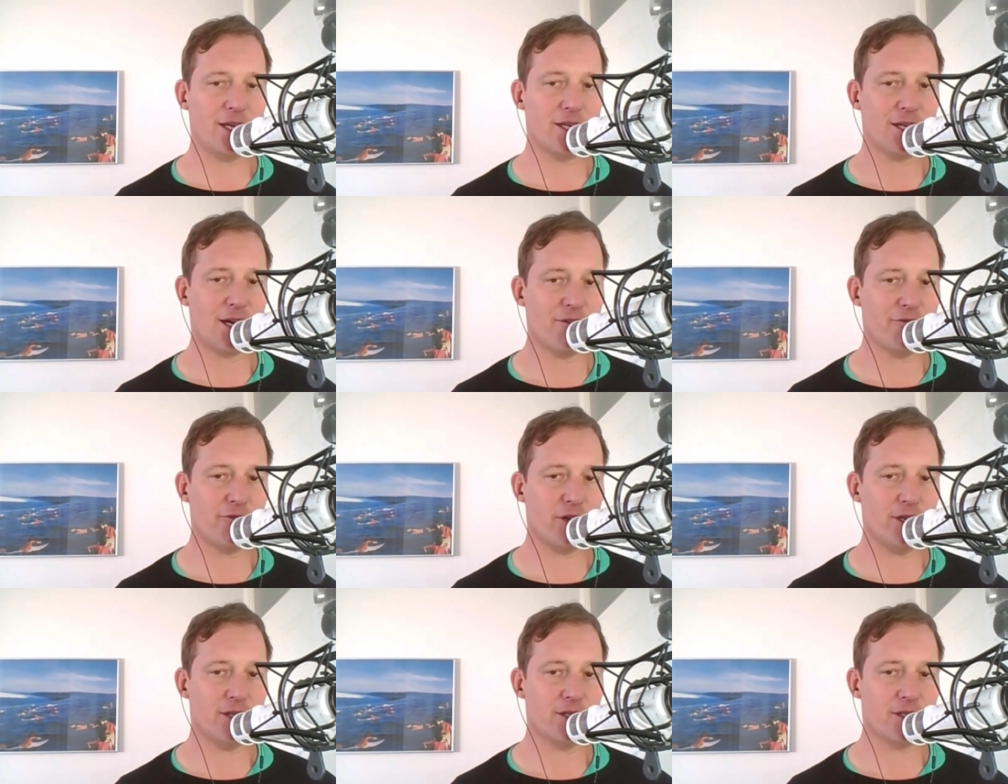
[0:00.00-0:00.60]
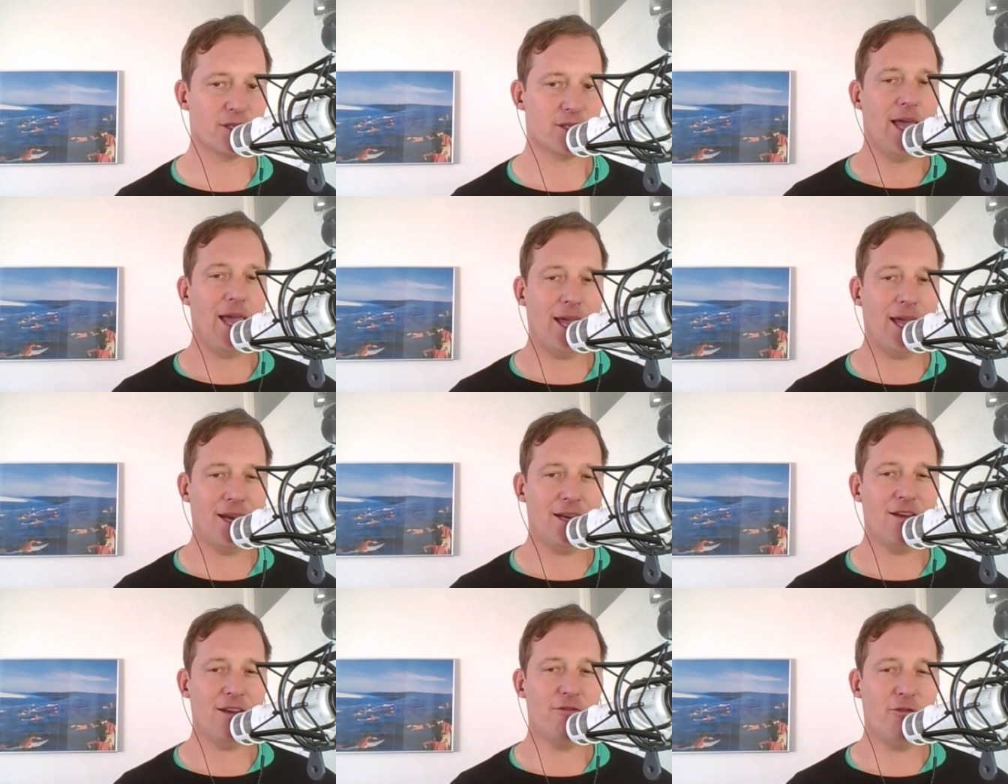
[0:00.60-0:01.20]
confidence
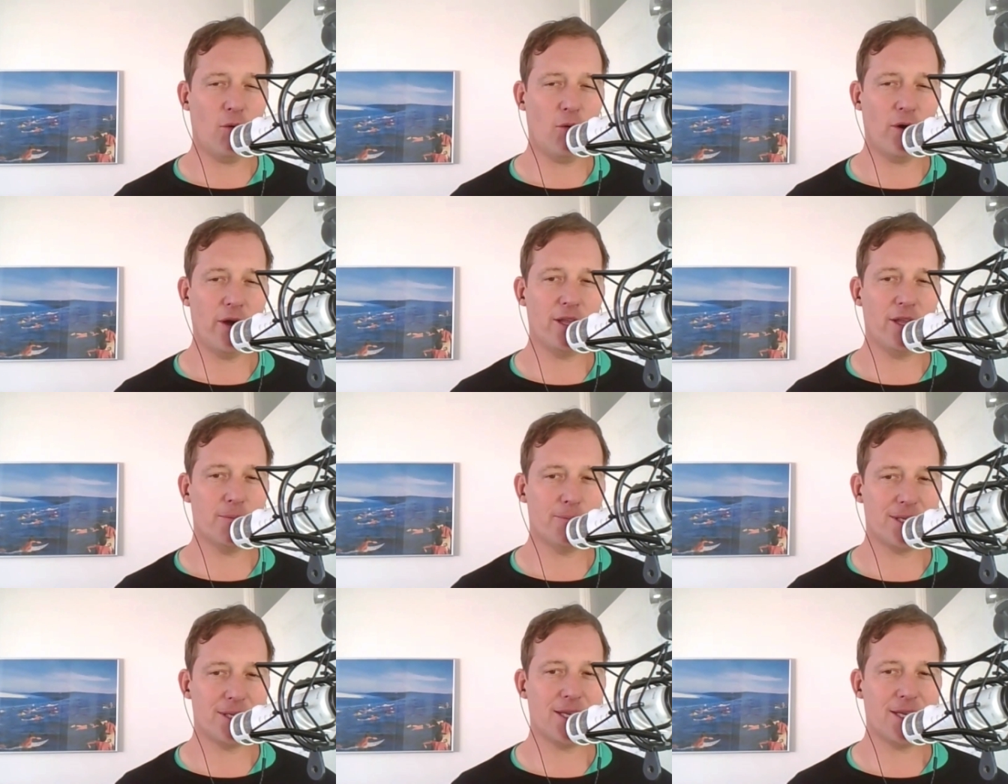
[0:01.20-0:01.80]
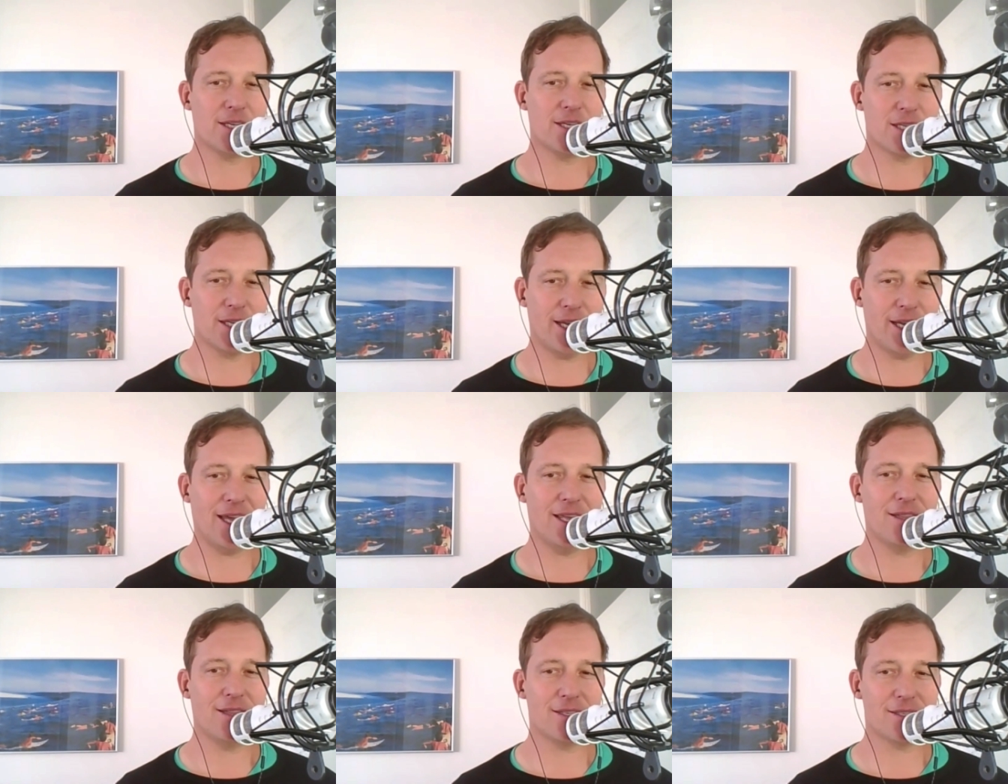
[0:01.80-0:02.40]
and avoid the potentially
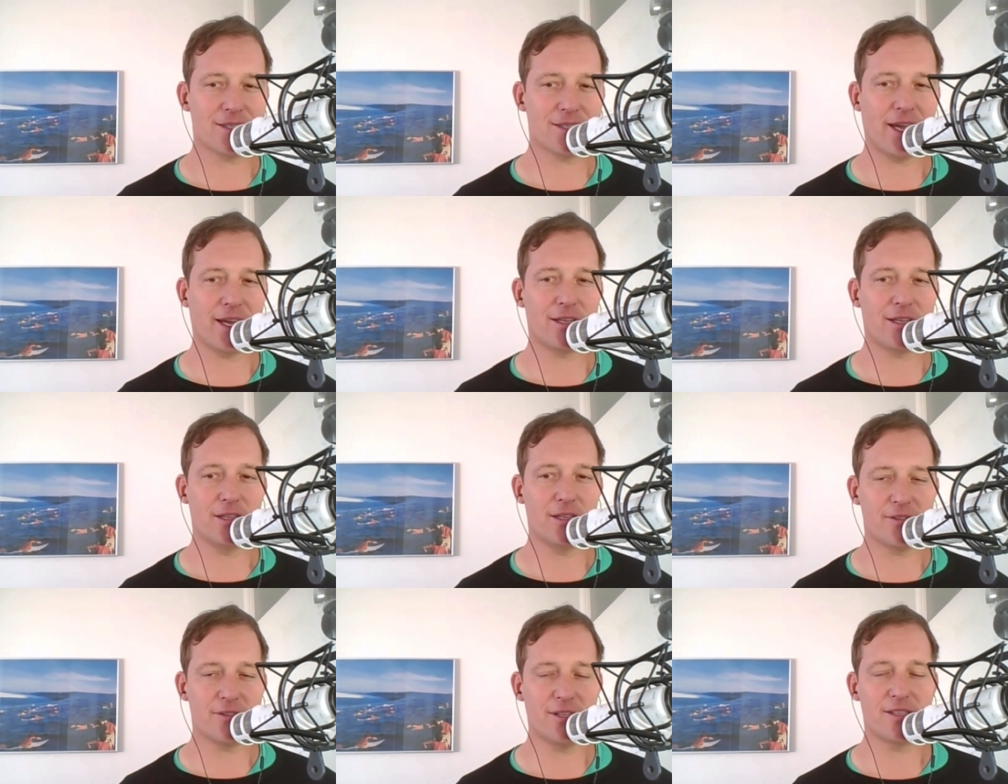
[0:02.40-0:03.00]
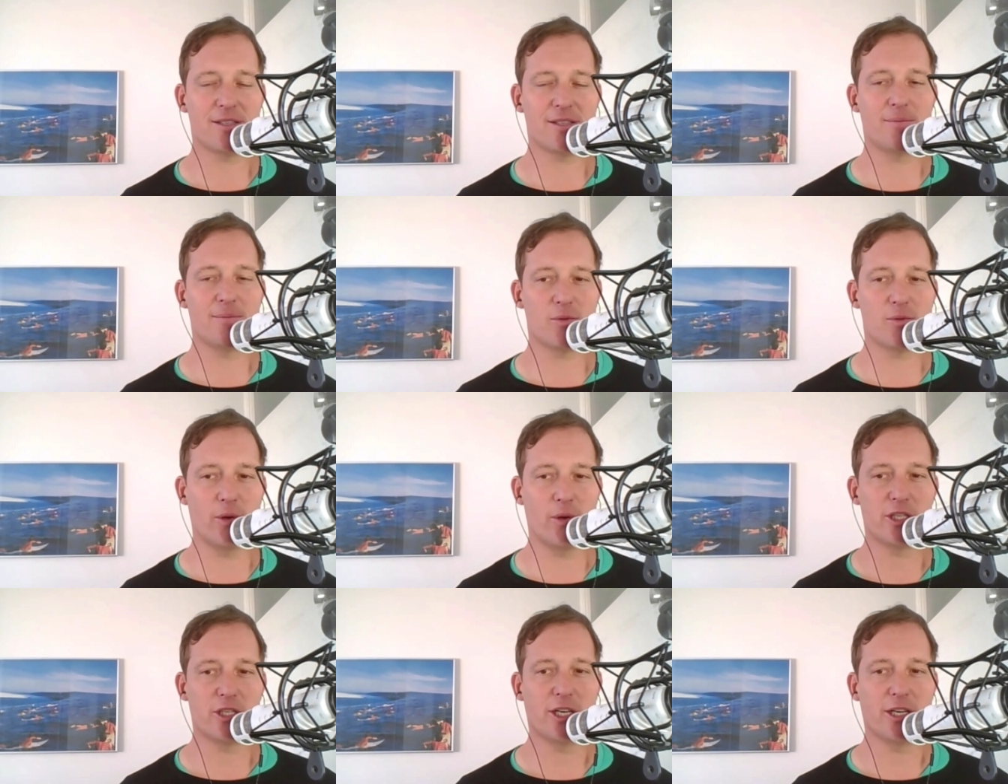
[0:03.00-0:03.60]
endless cycle of system
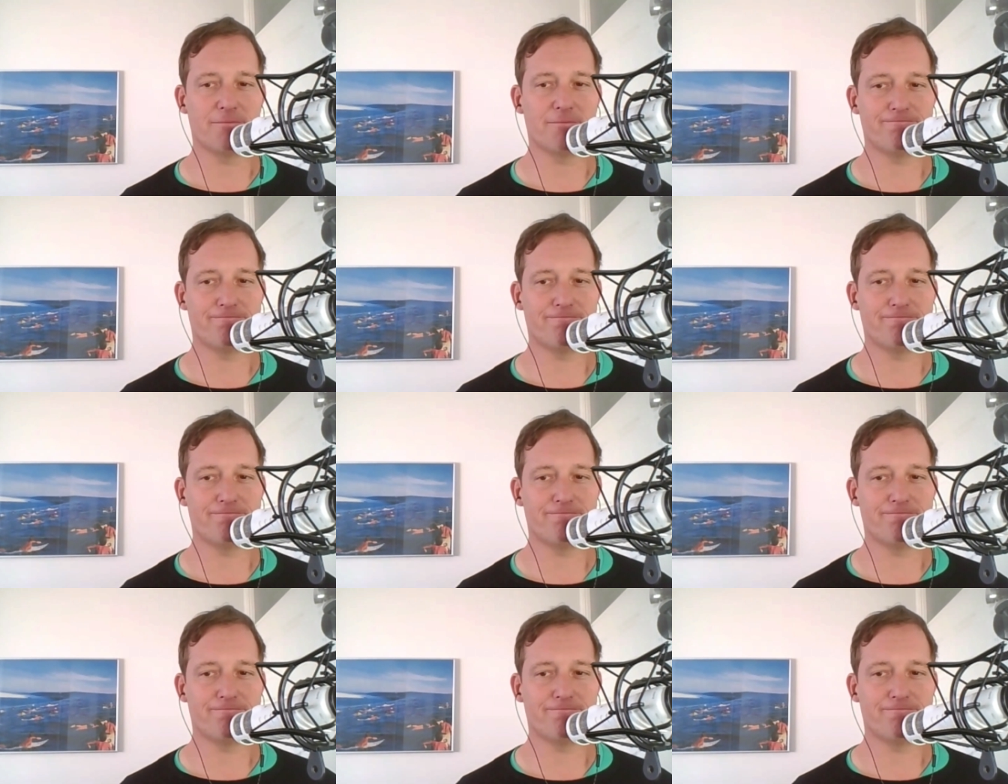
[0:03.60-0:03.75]
switching.